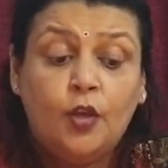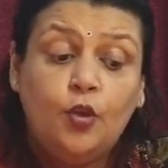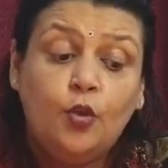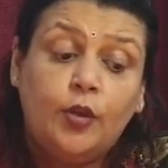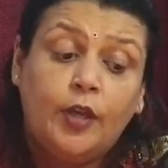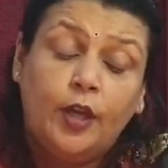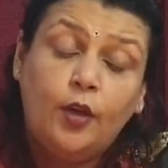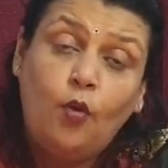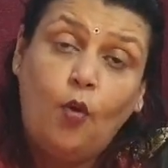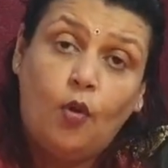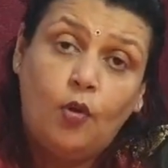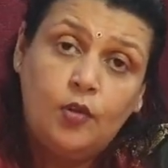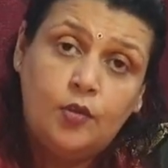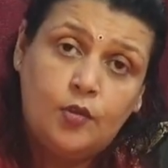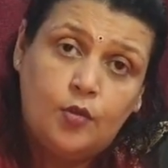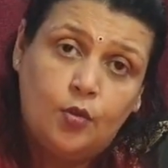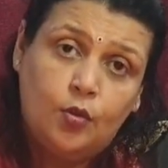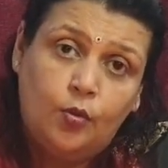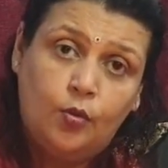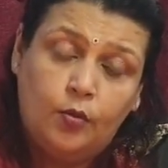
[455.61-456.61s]
You can
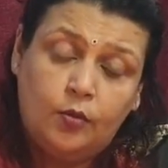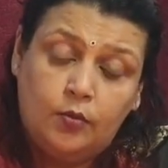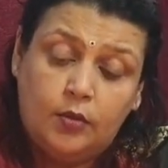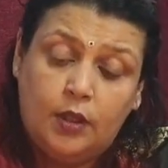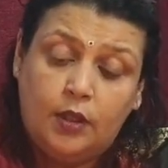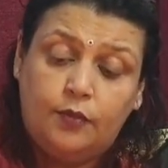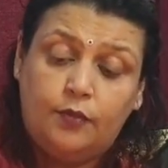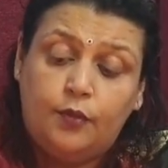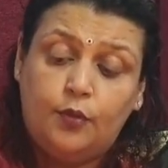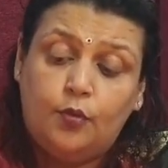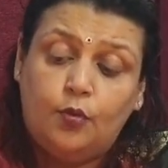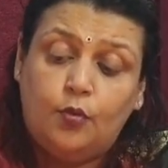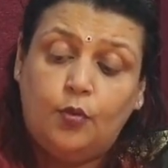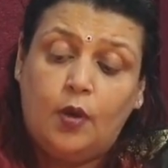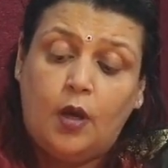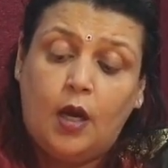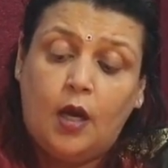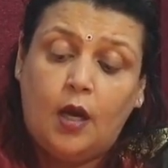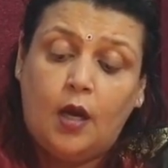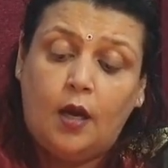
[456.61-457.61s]
also, if
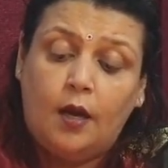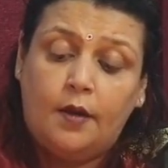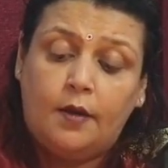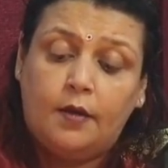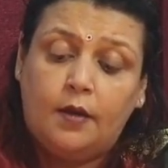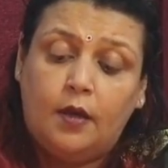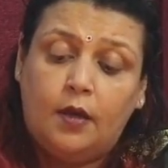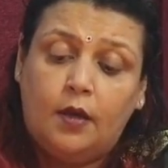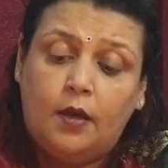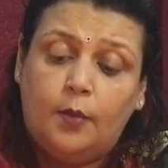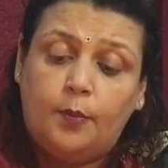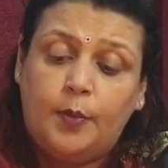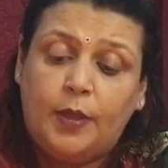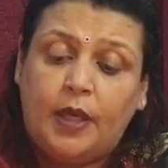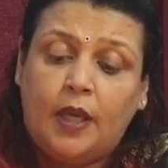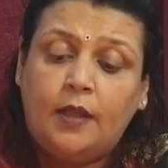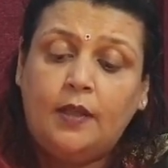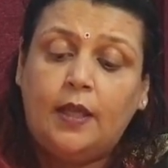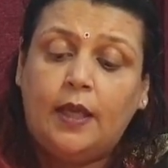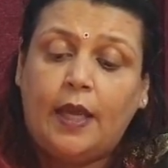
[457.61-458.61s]
you are
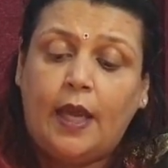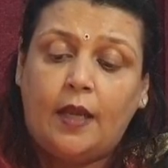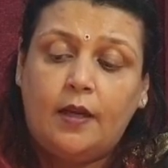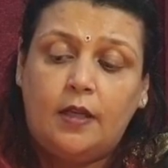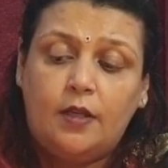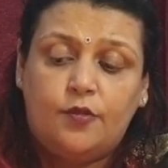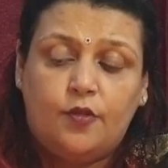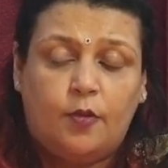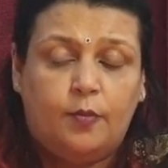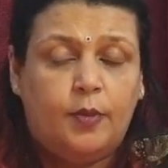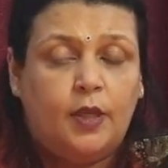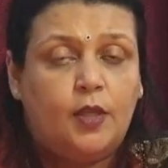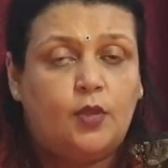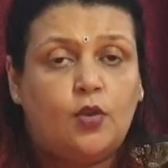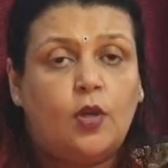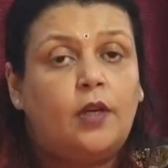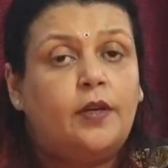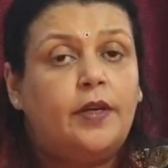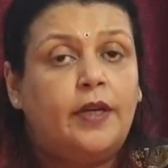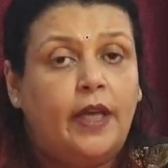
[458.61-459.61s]
picking the candles from me,
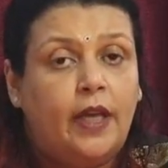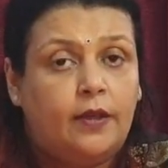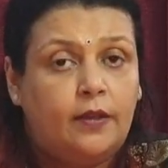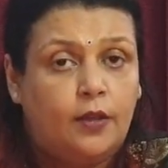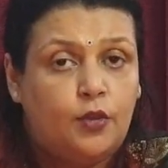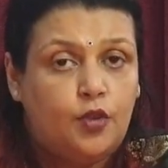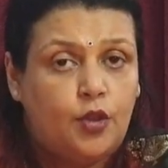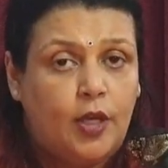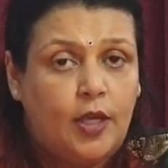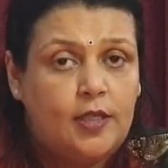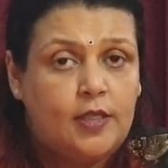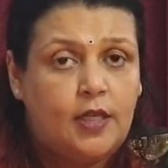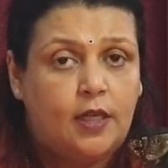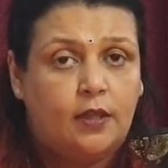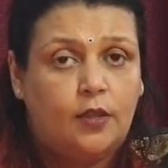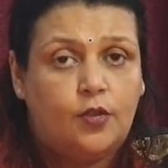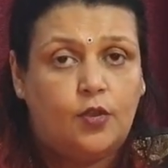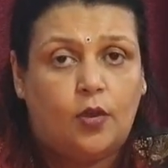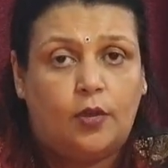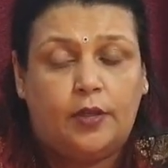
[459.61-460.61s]
it's already energized
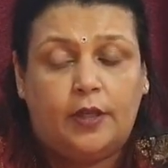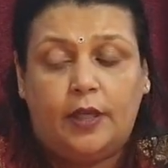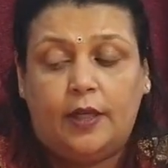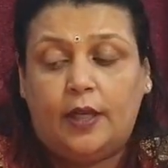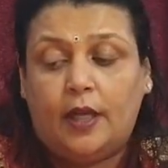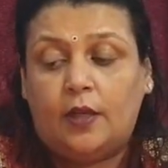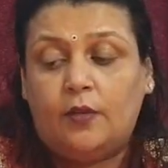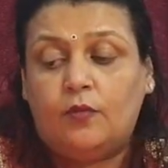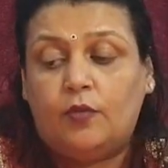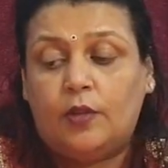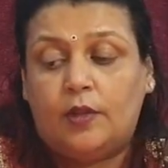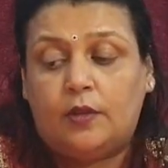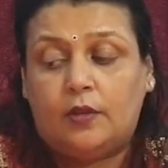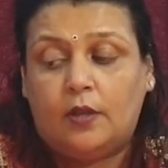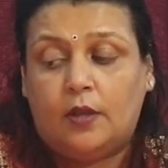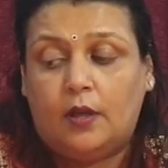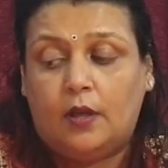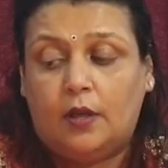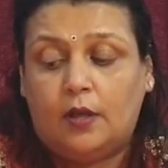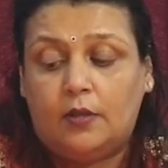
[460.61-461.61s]
and it's already done with
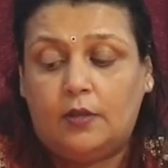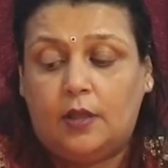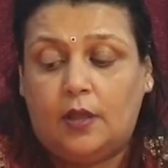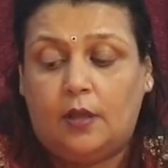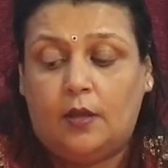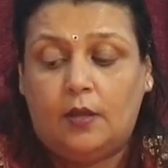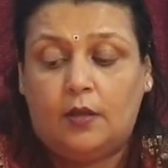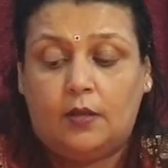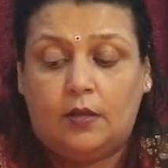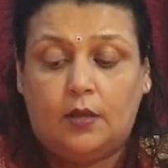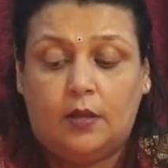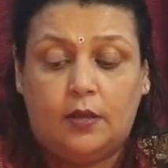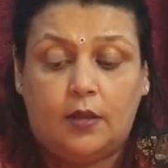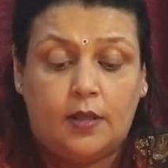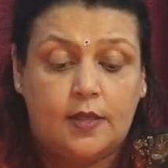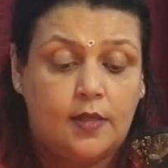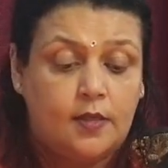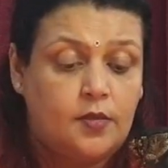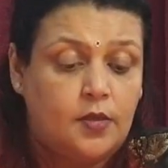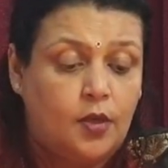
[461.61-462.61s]
the
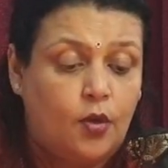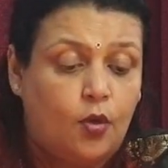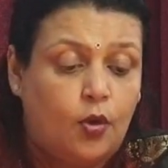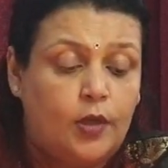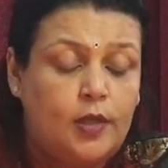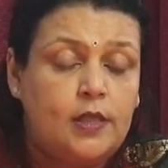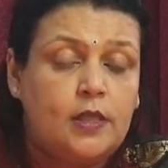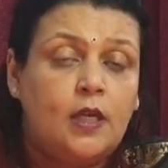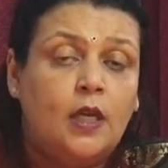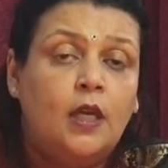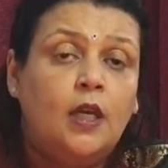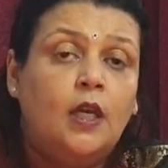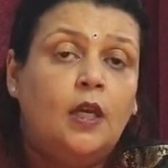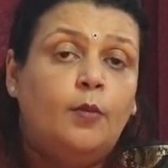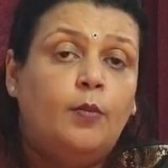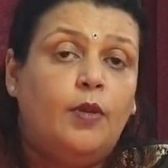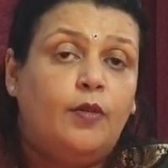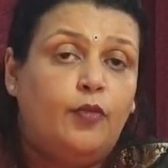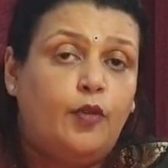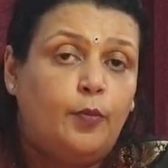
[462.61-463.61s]
necessary oils.
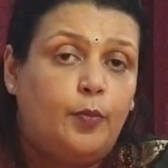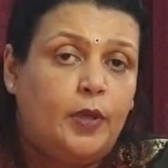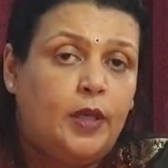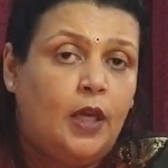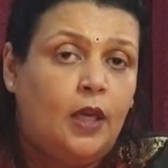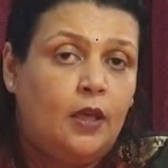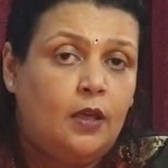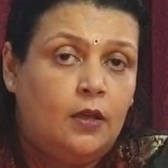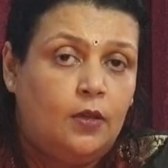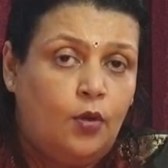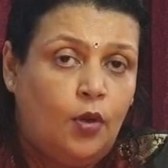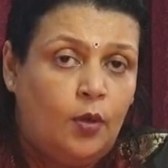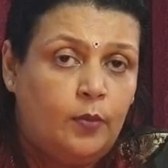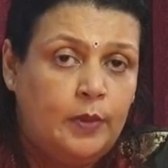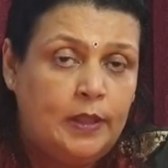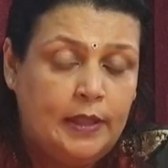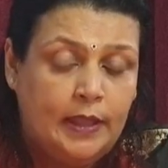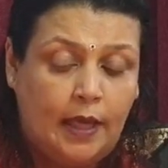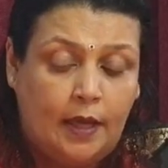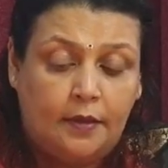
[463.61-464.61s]
But if you're picking a
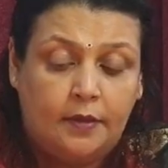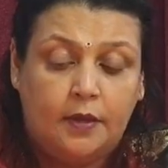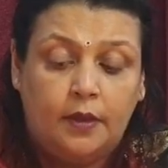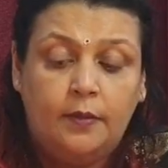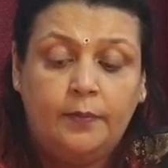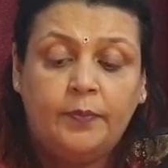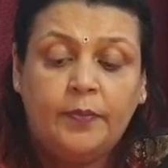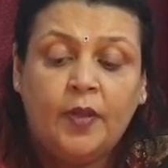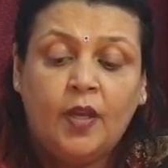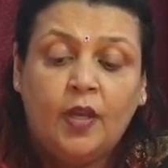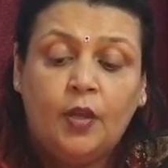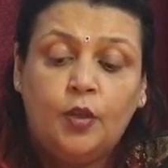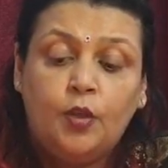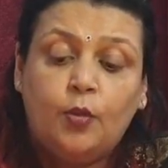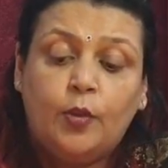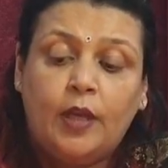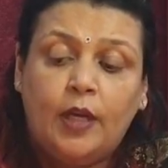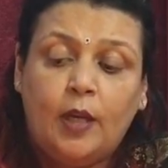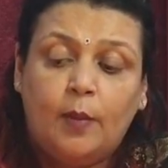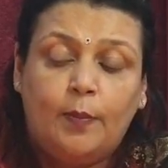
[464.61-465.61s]
normal candle,
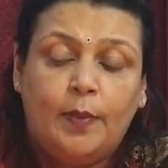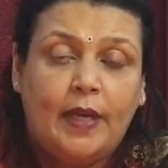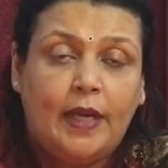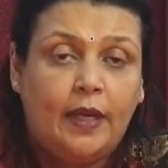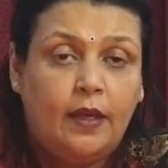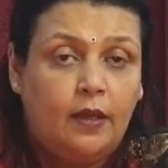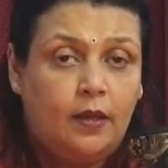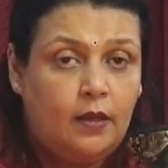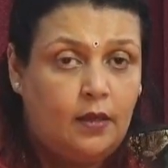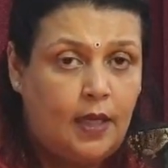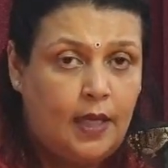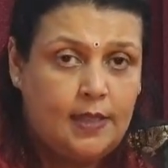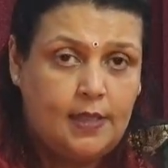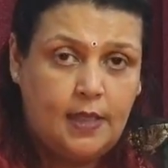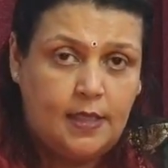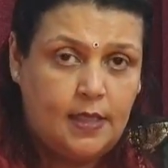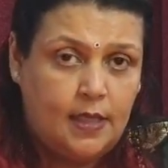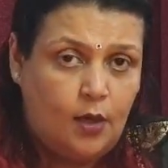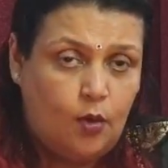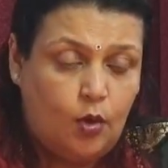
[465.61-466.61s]
you can apply, as
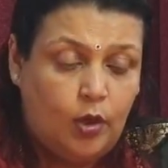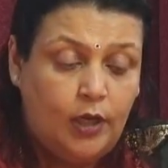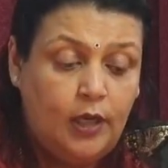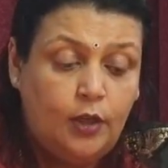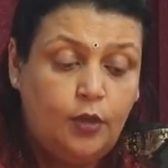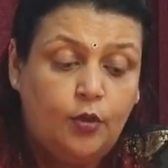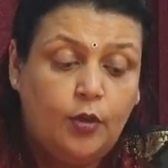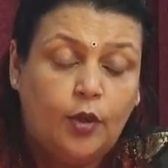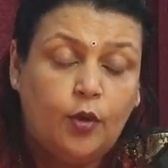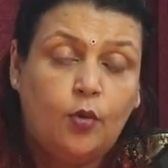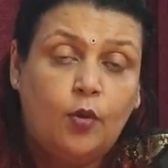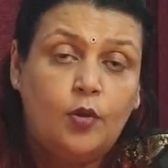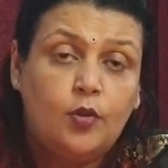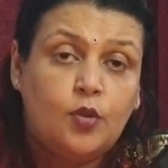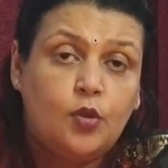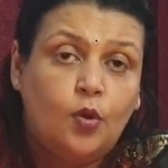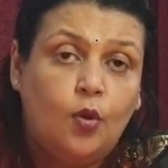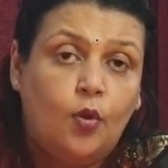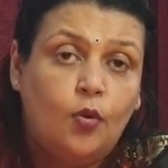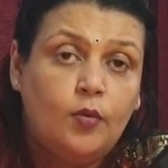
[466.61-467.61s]
I said, oil. You can
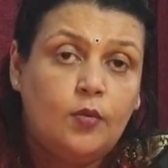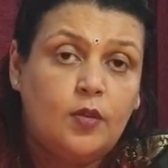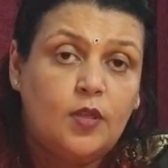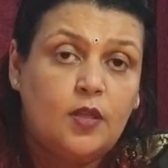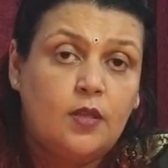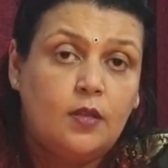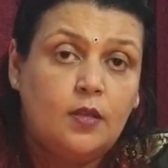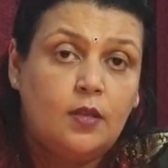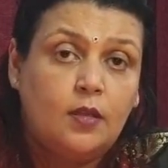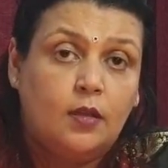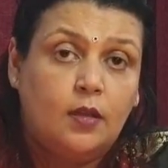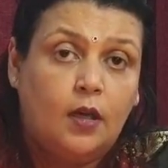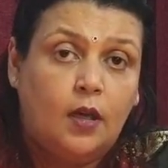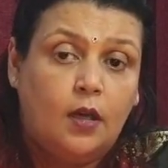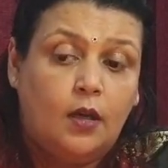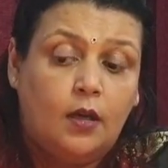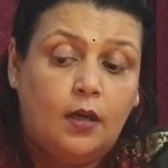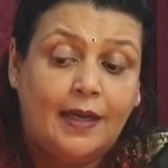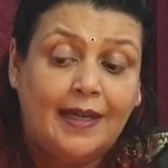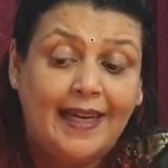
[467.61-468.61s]
also
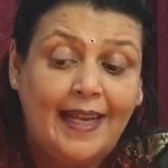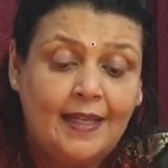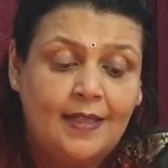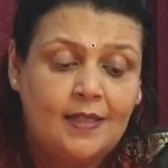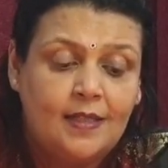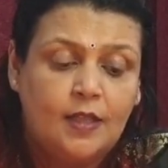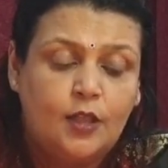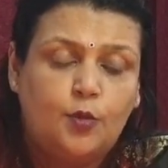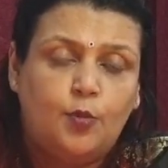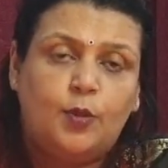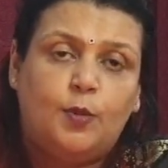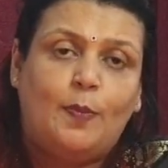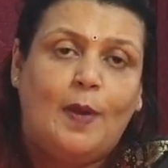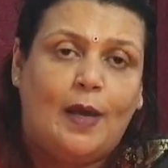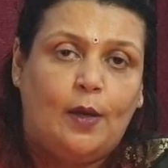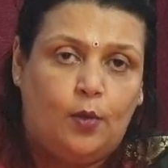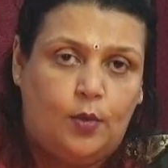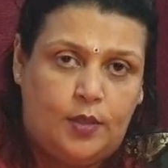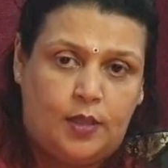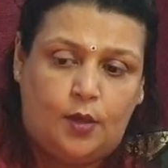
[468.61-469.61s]
cleanse it with
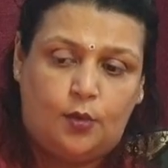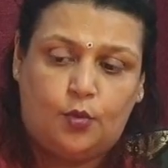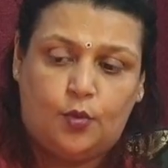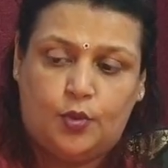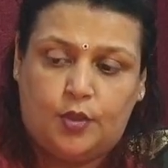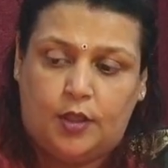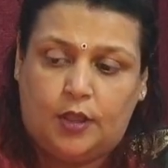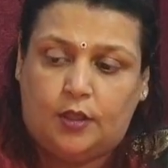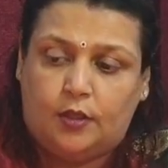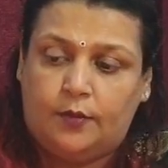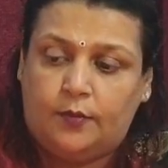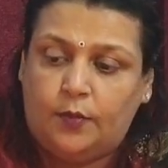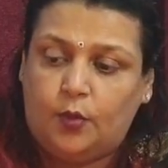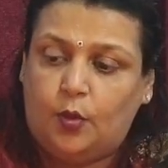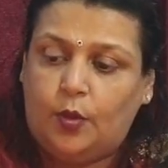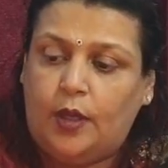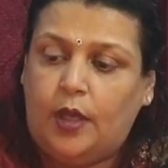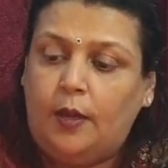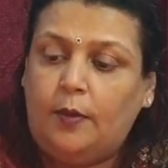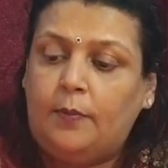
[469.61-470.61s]
Palo Santo stick.
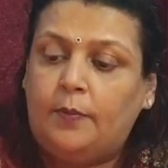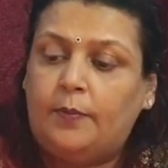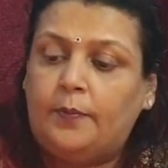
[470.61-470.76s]
Okay,